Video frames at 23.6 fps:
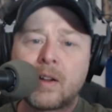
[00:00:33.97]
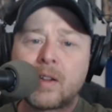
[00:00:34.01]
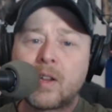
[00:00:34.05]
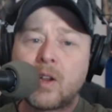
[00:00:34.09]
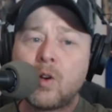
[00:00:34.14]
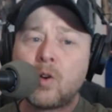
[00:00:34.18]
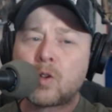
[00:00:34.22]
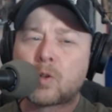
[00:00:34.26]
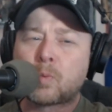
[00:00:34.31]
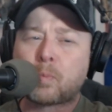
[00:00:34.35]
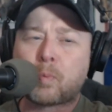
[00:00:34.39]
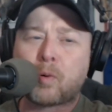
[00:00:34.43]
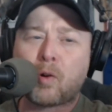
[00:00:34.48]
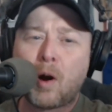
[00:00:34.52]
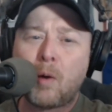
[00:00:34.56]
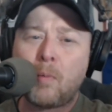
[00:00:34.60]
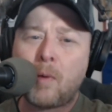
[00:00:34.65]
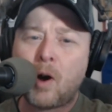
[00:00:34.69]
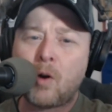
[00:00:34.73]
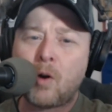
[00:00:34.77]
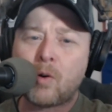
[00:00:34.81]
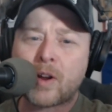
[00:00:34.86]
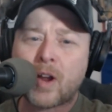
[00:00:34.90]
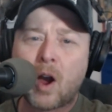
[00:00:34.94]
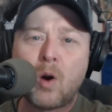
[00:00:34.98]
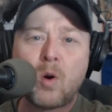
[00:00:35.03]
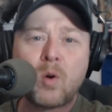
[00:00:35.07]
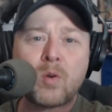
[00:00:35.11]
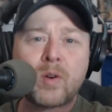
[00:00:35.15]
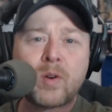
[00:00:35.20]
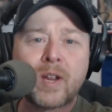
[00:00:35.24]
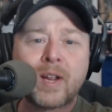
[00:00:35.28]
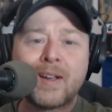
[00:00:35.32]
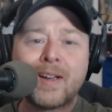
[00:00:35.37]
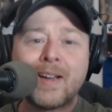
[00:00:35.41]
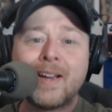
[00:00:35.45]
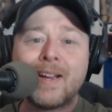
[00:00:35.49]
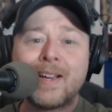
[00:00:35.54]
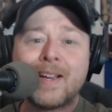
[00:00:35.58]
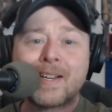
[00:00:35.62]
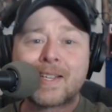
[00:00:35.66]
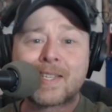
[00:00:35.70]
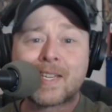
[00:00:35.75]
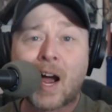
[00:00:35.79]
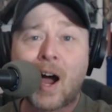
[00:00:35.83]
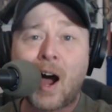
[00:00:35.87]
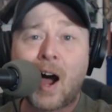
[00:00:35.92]
Use promo code
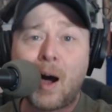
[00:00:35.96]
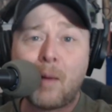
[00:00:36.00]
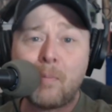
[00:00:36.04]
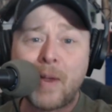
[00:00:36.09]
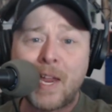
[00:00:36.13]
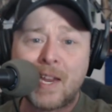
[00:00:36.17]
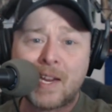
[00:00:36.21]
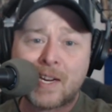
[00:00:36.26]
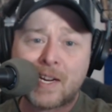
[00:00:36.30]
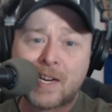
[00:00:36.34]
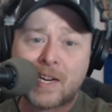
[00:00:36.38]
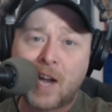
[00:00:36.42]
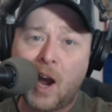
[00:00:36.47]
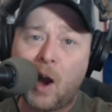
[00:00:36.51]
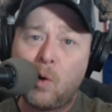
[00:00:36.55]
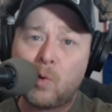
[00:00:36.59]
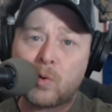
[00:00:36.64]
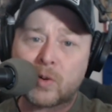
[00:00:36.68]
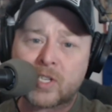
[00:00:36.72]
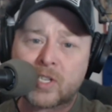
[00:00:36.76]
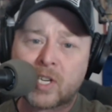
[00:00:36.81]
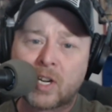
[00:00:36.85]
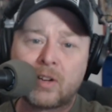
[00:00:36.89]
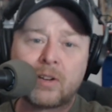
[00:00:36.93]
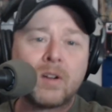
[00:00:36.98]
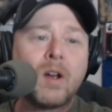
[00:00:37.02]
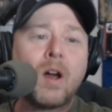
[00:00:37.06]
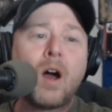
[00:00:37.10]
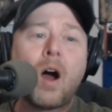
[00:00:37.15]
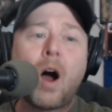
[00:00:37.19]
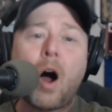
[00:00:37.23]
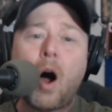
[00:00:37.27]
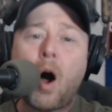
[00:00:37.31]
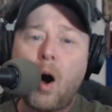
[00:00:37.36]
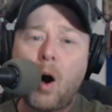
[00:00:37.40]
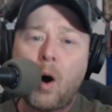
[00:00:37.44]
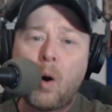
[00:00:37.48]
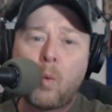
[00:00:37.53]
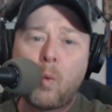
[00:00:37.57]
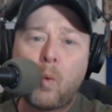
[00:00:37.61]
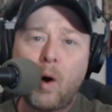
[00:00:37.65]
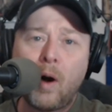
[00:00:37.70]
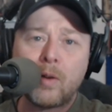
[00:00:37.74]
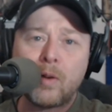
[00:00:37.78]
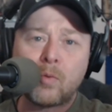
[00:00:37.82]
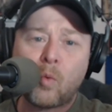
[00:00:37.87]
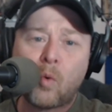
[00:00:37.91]
TOMMYGOAT. All
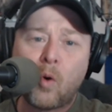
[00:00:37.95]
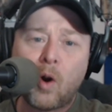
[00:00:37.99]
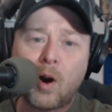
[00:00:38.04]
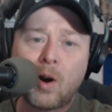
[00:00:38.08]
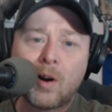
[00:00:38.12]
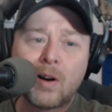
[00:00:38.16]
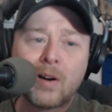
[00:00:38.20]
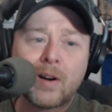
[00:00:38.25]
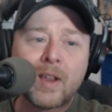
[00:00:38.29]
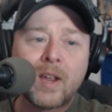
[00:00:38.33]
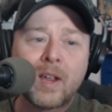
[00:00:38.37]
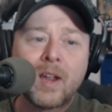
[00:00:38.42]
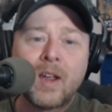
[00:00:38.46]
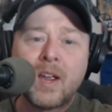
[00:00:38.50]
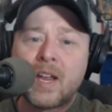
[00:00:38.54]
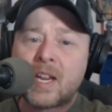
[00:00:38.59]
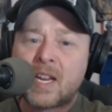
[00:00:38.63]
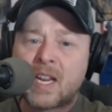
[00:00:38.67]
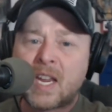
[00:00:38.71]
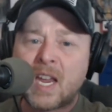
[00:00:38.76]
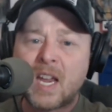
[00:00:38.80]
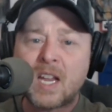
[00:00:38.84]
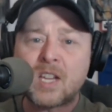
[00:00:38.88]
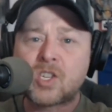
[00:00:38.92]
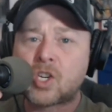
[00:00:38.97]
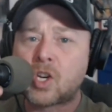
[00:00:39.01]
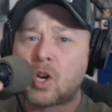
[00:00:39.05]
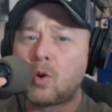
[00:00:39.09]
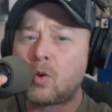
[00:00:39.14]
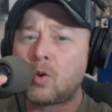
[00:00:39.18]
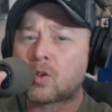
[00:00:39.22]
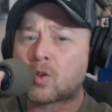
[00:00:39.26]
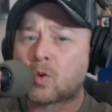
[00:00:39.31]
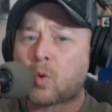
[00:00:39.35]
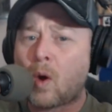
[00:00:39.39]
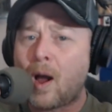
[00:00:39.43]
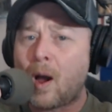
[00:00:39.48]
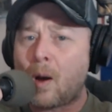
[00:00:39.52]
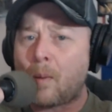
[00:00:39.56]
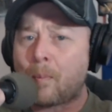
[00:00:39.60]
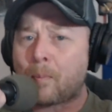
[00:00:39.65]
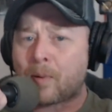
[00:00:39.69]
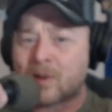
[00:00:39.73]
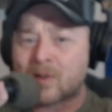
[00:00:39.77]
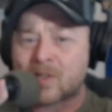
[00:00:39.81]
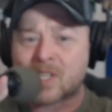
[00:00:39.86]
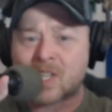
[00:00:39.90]
one word. Get you
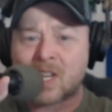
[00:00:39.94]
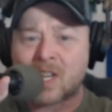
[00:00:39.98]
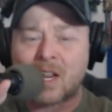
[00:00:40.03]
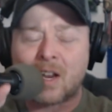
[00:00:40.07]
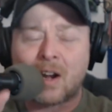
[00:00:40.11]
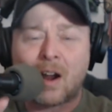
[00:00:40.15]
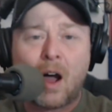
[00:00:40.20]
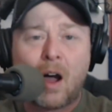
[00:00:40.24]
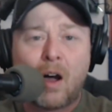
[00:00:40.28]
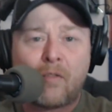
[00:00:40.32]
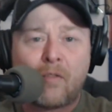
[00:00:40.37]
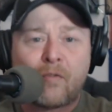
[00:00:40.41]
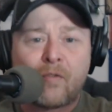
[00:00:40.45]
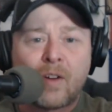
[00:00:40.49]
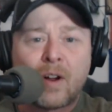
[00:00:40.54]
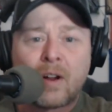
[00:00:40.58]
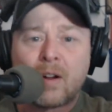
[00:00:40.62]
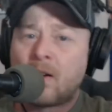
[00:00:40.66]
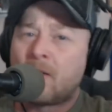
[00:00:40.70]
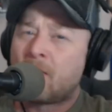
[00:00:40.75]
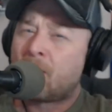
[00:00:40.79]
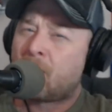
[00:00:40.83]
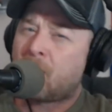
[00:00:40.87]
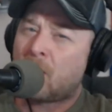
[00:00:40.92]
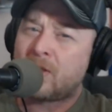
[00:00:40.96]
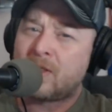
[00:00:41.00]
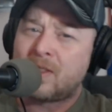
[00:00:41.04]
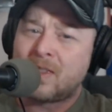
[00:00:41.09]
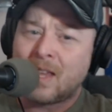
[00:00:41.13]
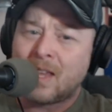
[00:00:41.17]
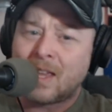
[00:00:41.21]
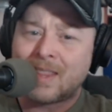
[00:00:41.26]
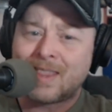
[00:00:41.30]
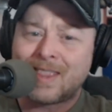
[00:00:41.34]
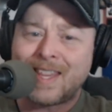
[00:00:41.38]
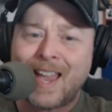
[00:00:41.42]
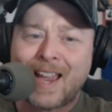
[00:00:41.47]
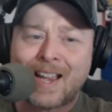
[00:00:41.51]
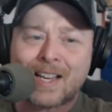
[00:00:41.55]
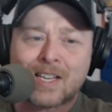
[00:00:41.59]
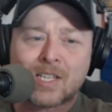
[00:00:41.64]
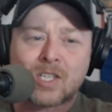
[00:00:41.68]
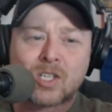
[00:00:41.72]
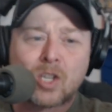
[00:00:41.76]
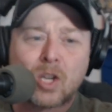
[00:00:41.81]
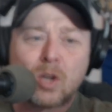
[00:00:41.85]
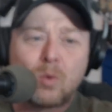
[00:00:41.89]
12% off for the
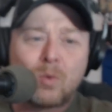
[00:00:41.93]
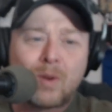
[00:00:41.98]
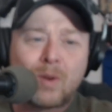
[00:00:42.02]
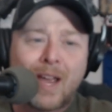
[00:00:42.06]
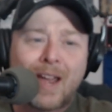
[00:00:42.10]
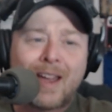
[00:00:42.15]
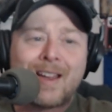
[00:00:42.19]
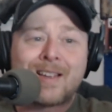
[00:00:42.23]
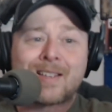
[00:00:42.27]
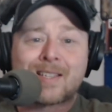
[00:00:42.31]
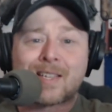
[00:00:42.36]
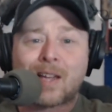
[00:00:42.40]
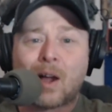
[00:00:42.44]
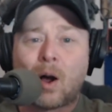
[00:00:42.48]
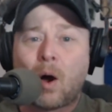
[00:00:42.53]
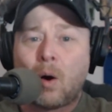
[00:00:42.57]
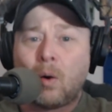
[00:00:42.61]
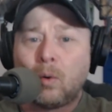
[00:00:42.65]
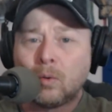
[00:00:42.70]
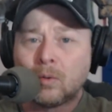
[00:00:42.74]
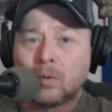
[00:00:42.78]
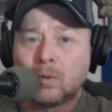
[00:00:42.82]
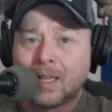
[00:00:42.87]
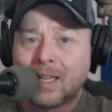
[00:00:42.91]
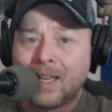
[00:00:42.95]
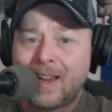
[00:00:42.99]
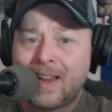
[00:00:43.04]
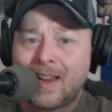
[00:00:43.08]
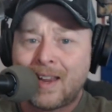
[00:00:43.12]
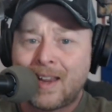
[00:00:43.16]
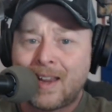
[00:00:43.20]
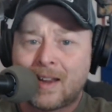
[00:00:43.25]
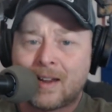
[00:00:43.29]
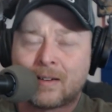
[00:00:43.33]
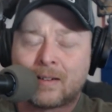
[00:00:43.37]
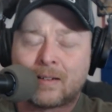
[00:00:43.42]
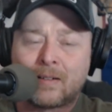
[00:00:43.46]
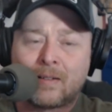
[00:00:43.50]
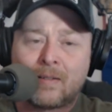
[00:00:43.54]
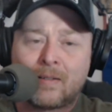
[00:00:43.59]
next 2 days only.